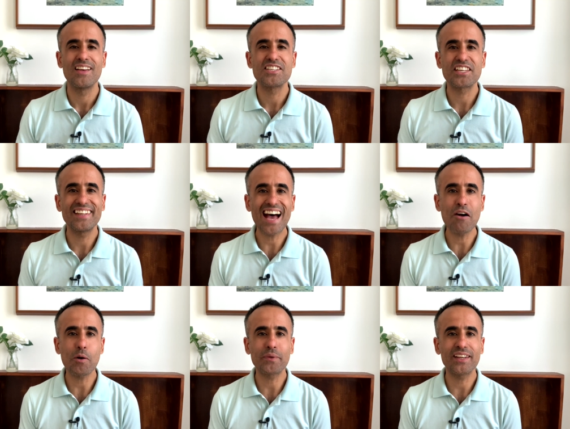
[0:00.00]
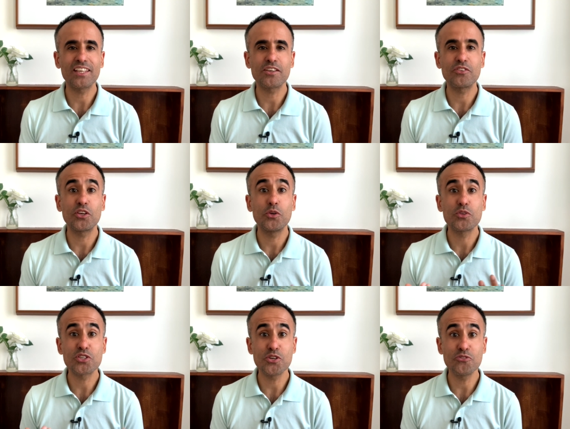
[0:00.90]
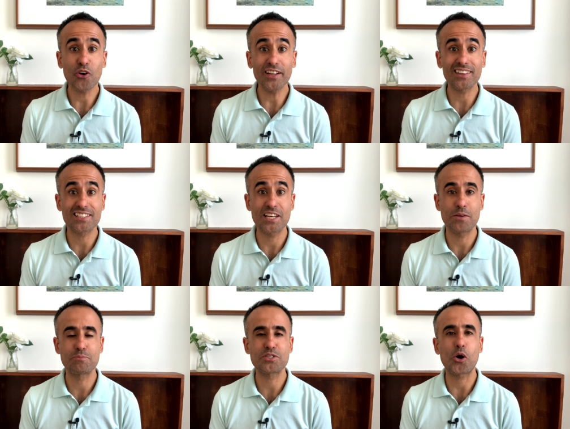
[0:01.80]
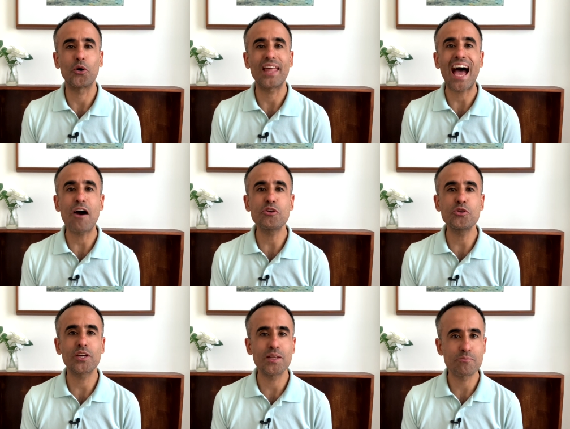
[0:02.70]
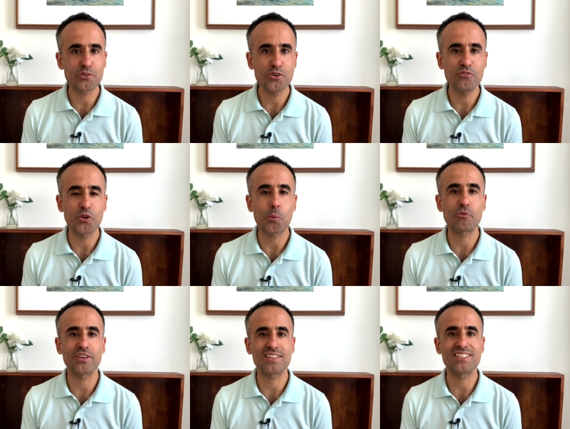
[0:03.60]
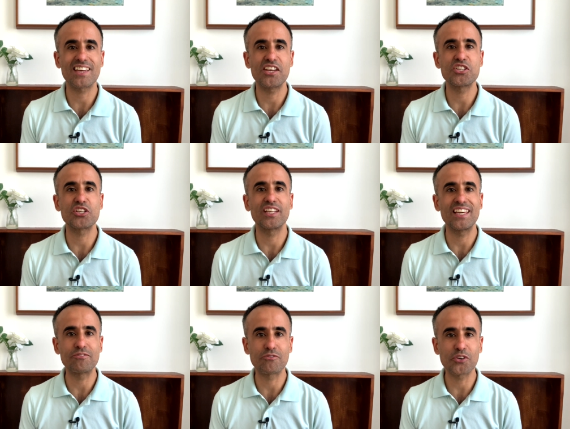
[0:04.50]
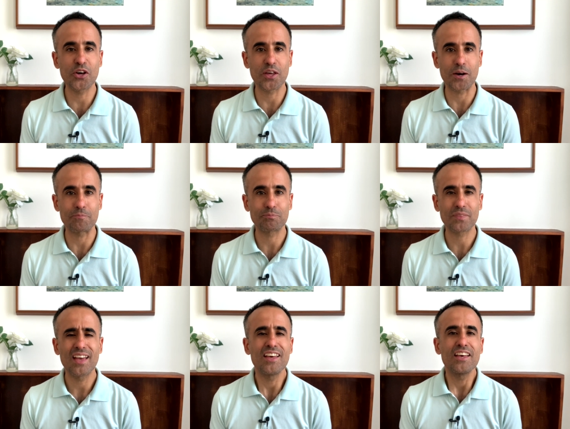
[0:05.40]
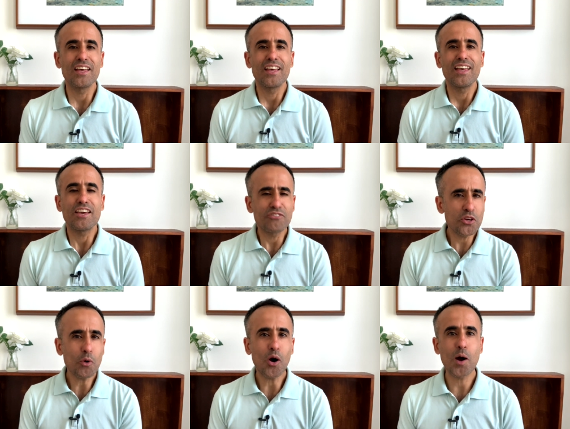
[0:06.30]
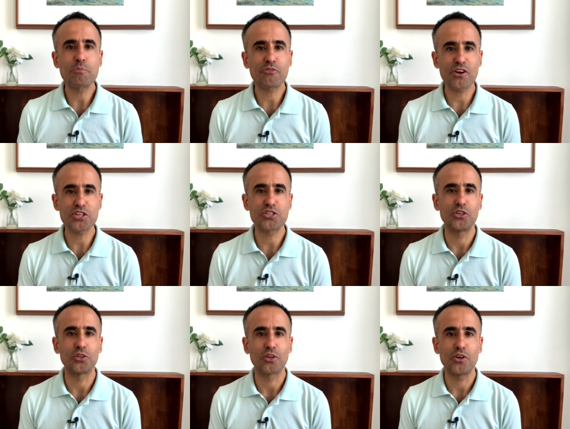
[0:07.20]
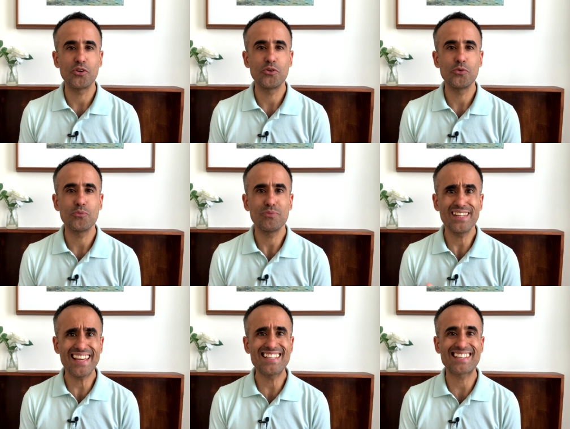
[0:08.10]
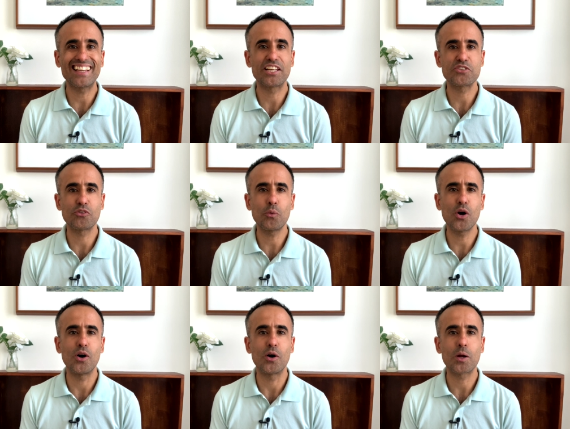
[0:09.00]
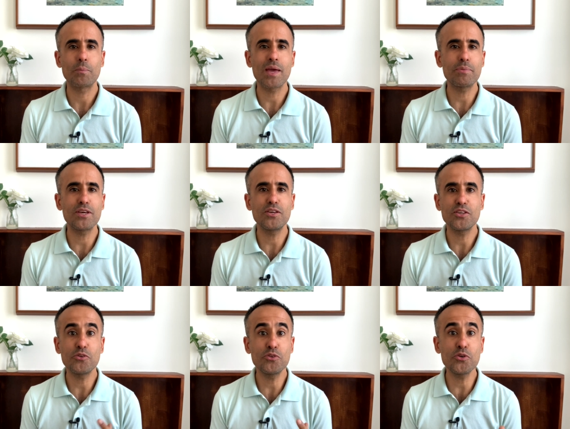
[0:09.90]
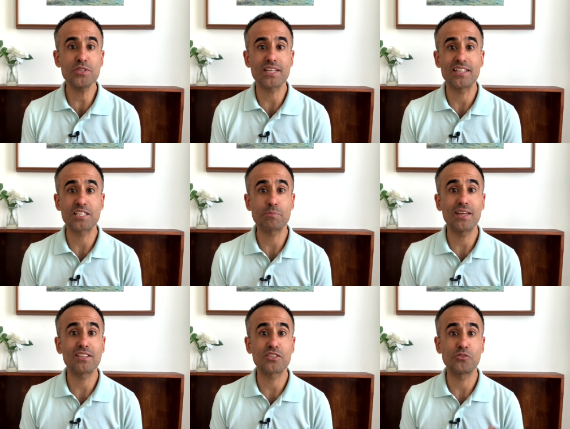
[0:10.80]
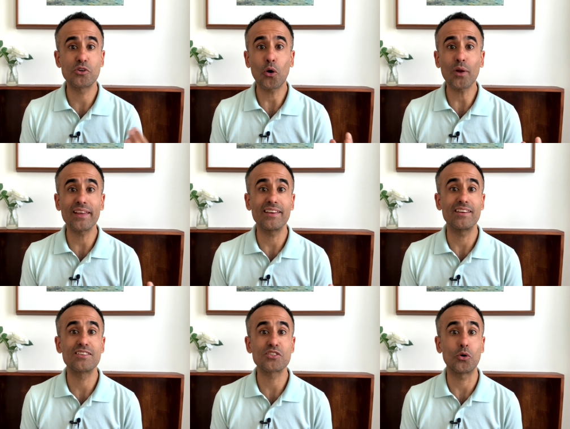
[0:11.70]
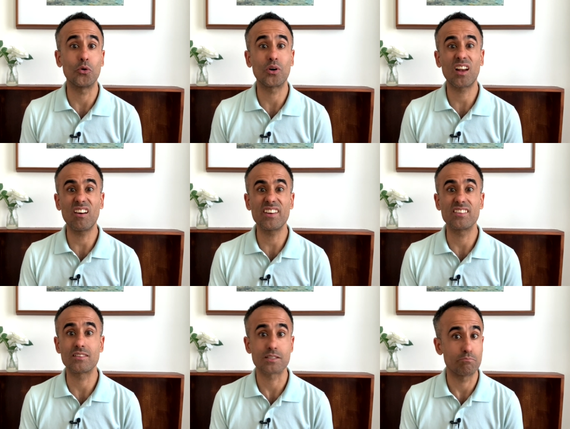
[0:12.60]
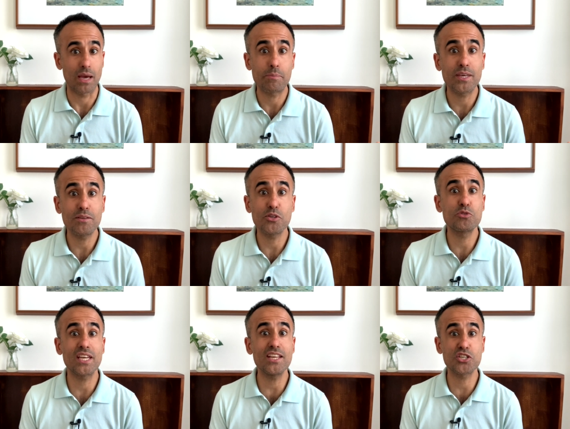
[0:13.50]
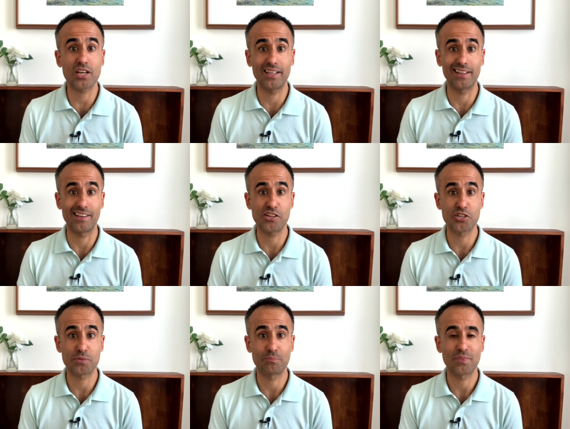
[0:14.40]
So now I'm going to give you two final tips on how you can improve your pronunciation even further. If you are a professional who needs English for work, maybe you use it to speak to colleagues or clients, maybe you teach English.